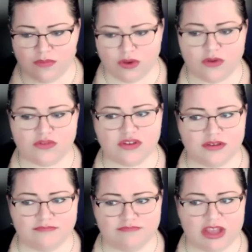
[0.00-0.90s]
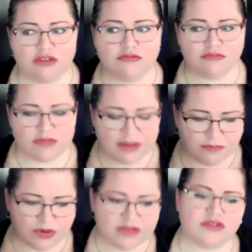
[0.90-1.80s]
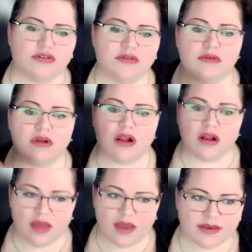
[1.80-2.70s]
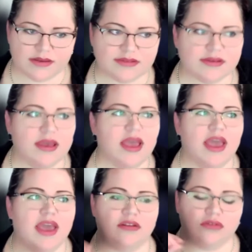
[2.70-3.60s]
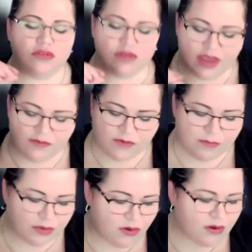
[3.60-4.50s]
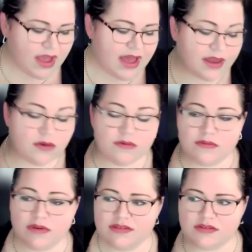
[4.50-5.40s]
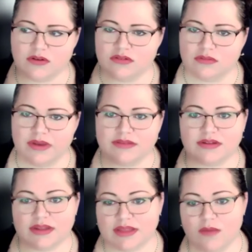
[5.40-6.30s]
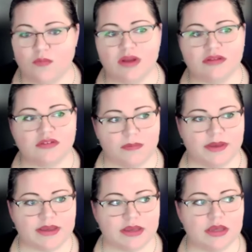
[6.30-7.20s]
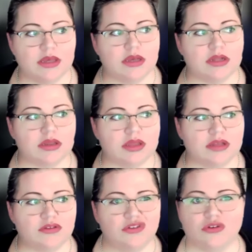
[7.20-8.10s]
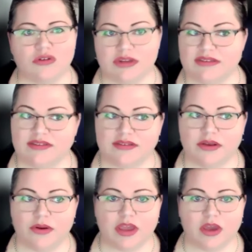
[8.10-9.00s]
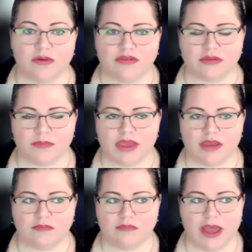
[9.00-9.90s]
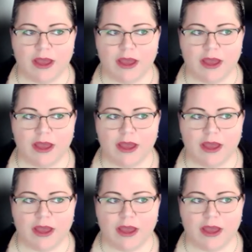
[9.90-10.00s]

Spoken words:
coaching that brings you clients, and every blog article is not directed at that one topic, then you're not necessarily going to be